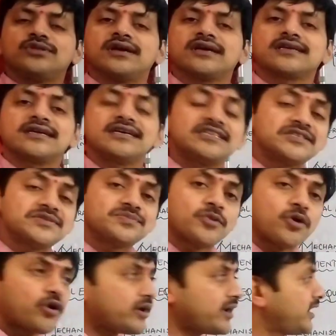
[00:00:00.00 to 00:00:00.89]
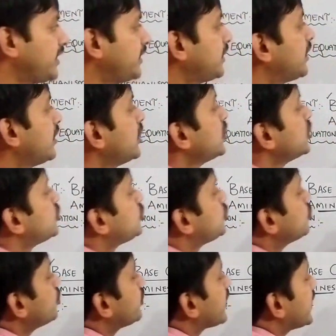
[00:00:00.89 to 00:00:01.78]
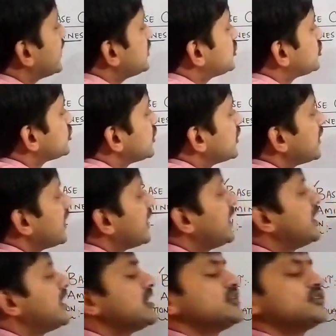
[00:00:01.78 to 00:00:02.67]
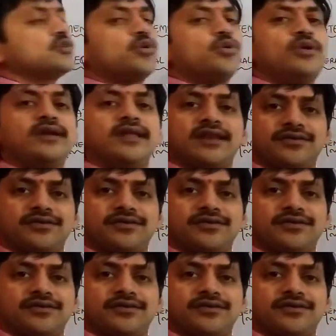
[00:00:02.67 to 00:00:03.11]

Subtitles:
to the corresponding 2H indazole